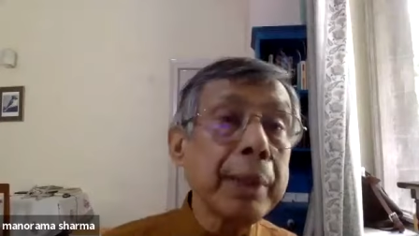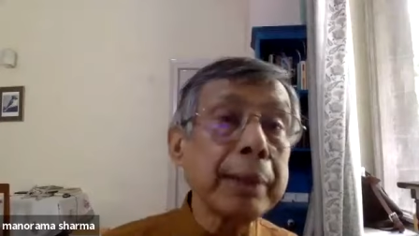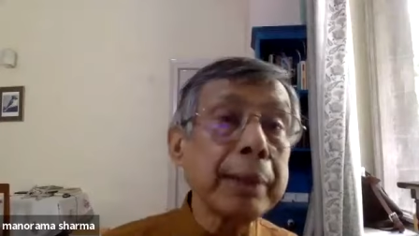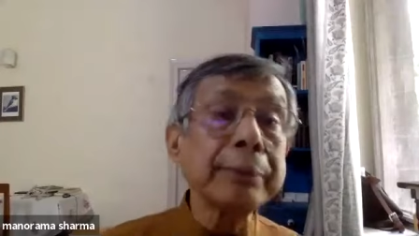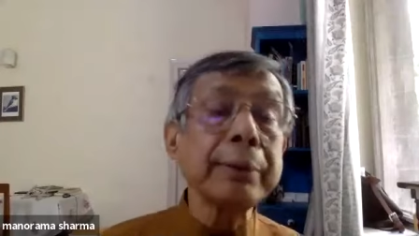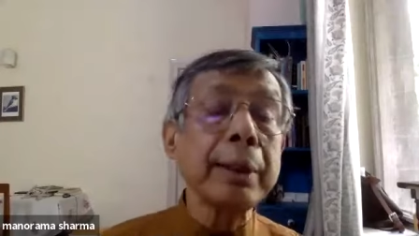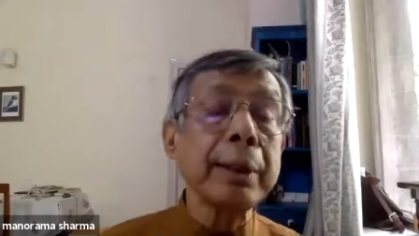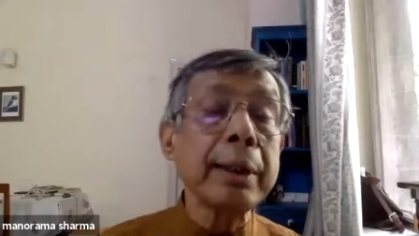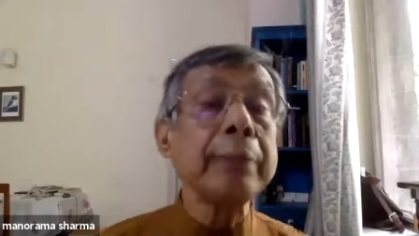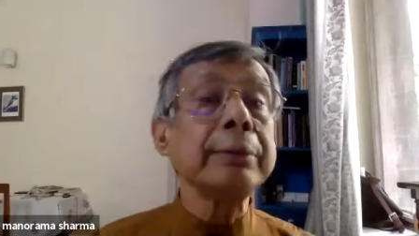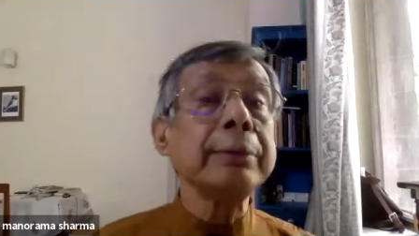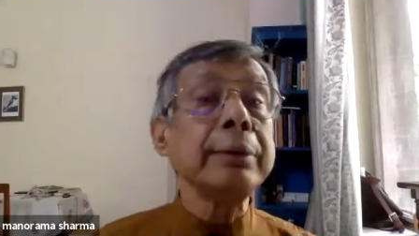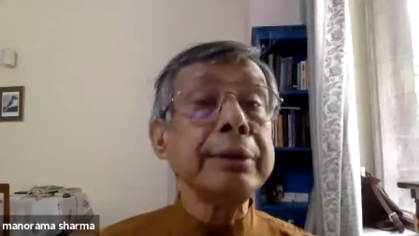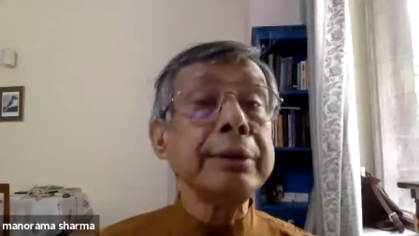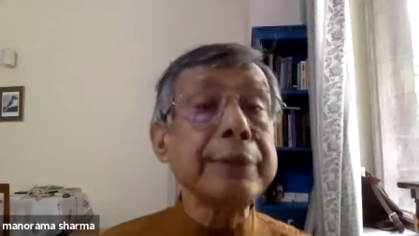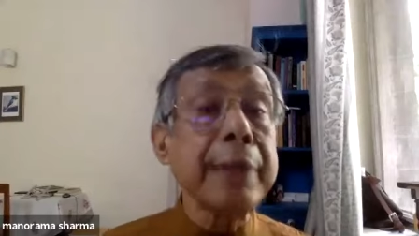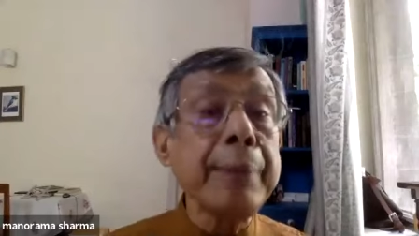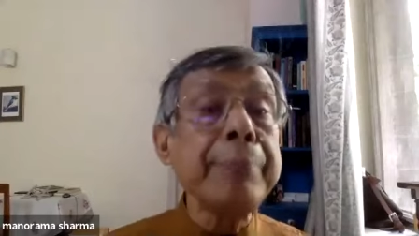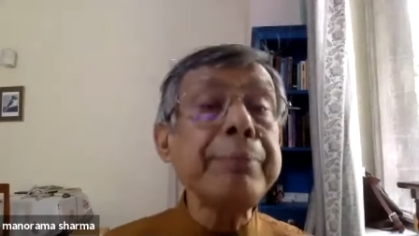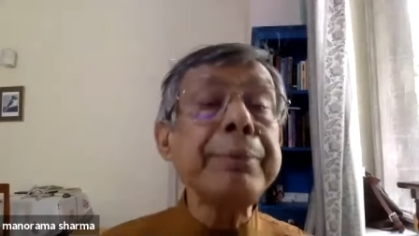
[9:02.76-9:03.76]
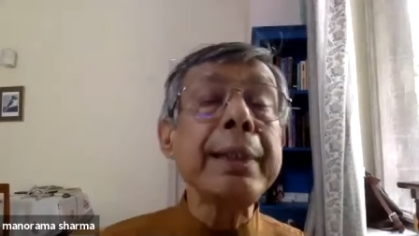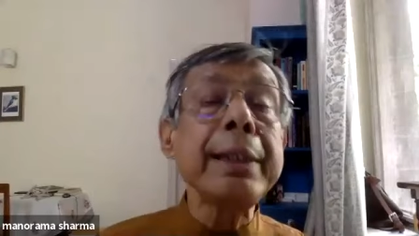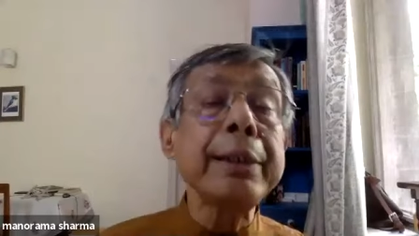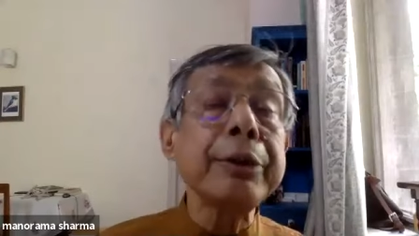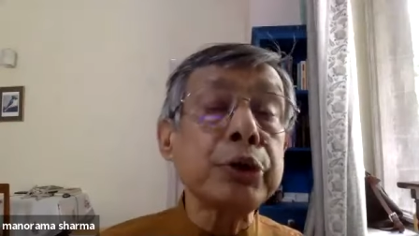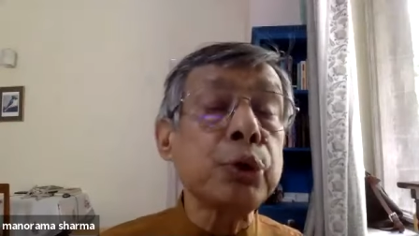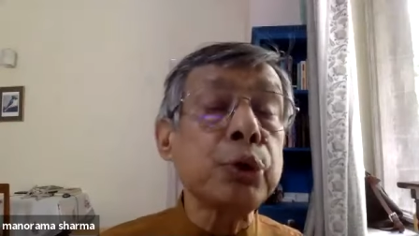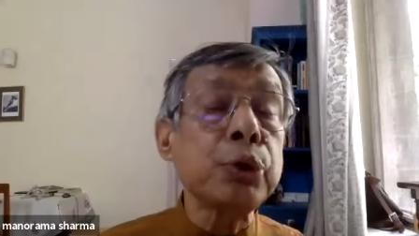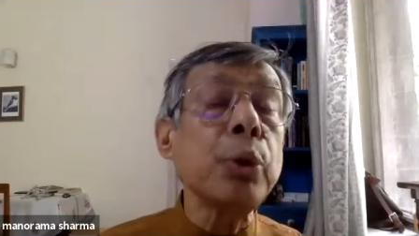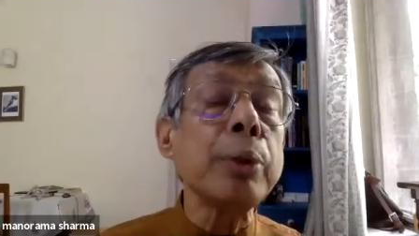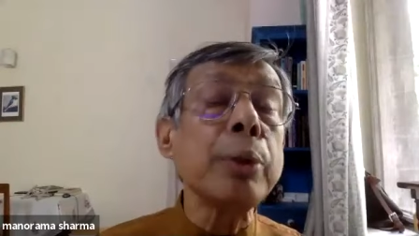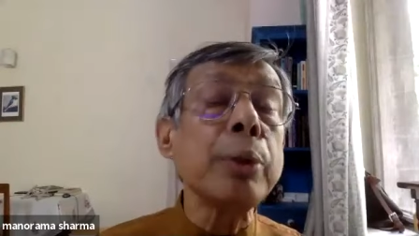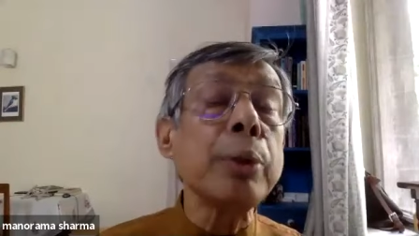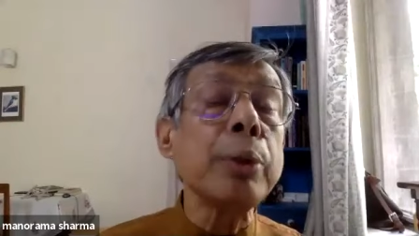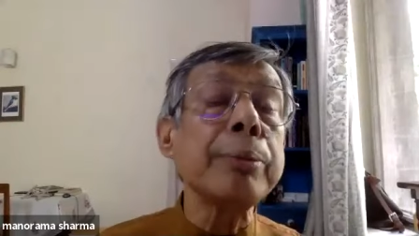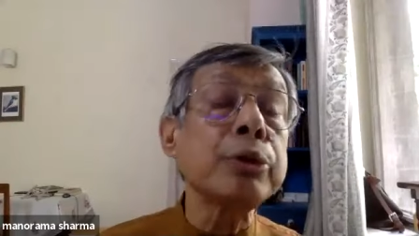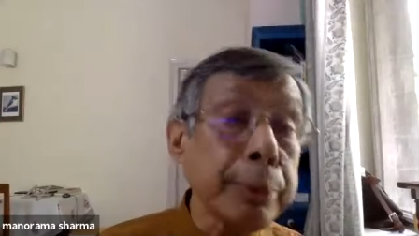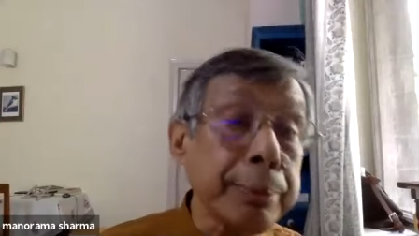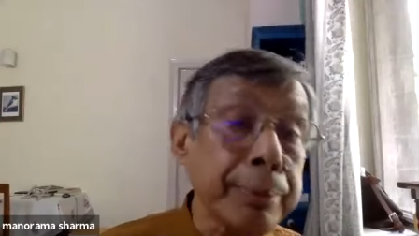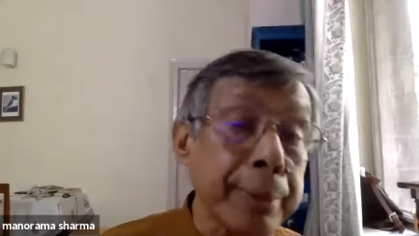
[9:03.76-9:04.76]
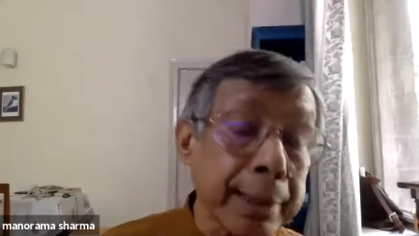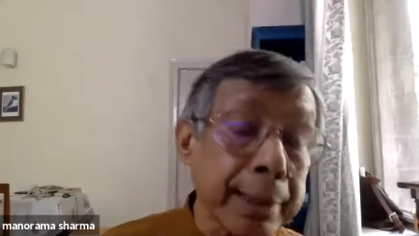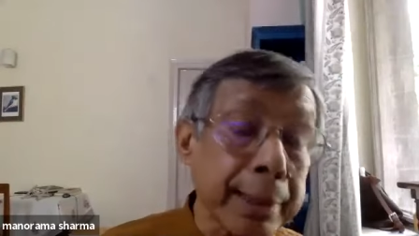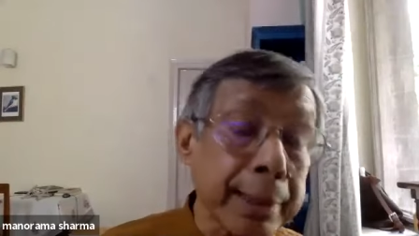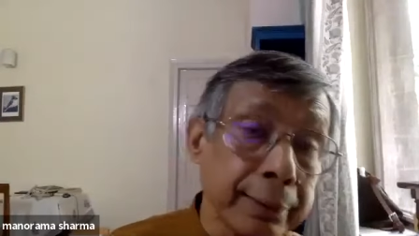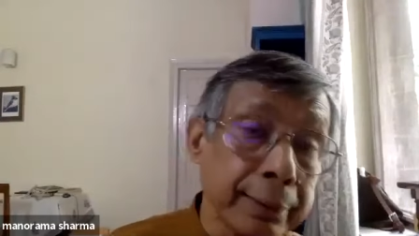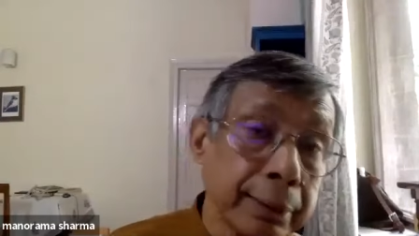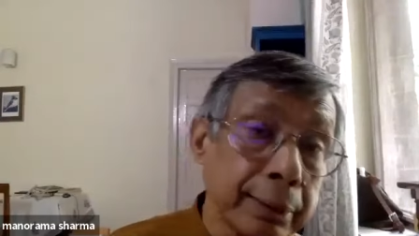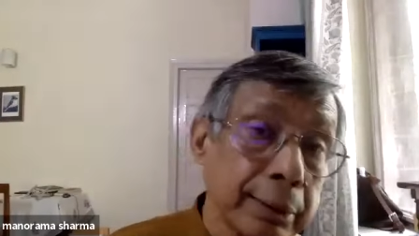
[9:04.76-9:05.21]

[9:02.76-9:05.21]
must, and the same thing is true about women.